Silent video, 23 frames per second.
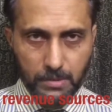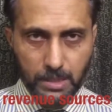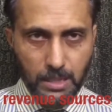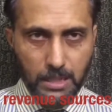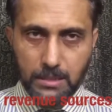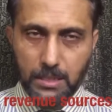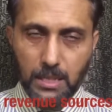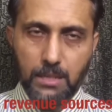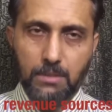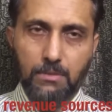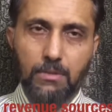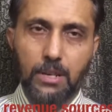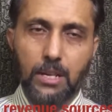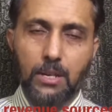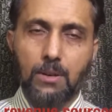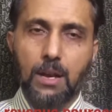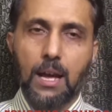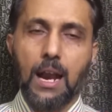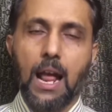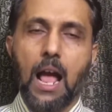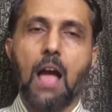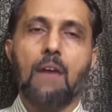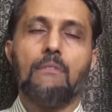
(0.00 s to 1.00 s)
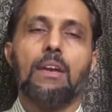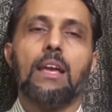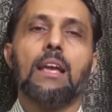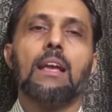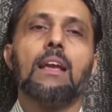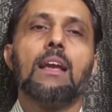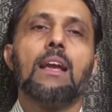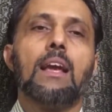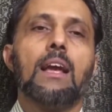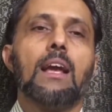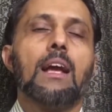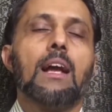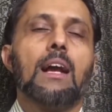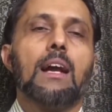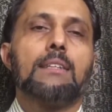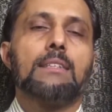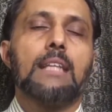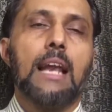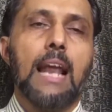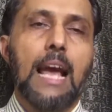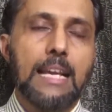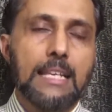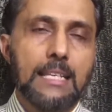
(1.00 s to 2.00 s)
Is it? When you are having
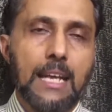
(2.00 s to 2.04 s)
the